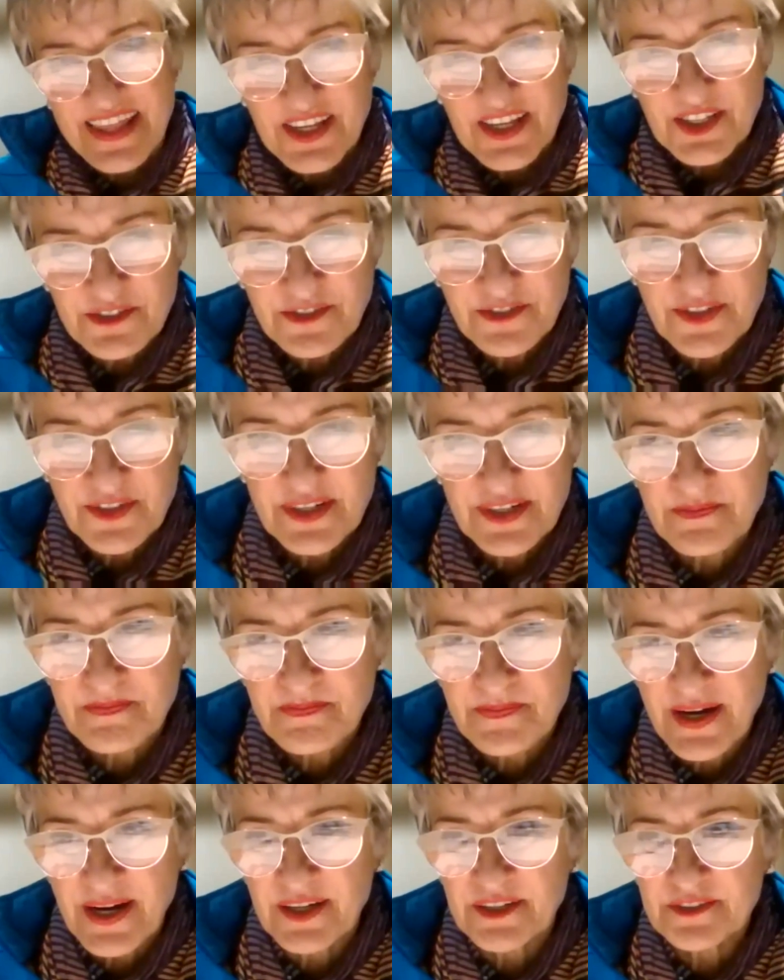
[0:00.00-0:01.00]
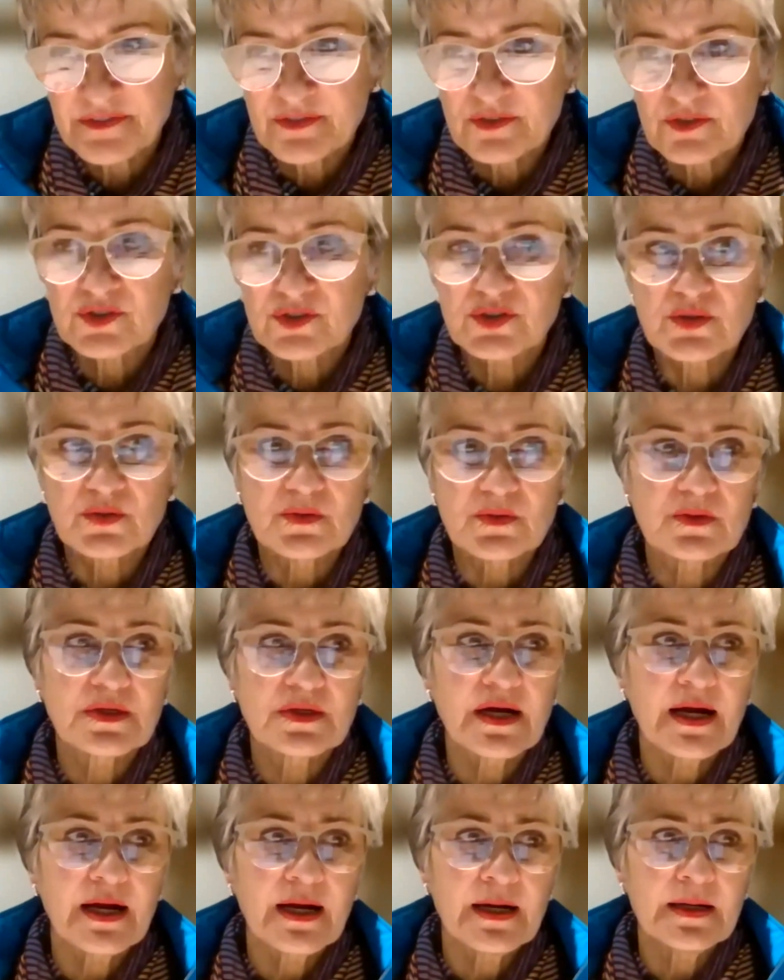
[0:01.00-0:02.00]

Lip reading: Thank you for a powerful talk.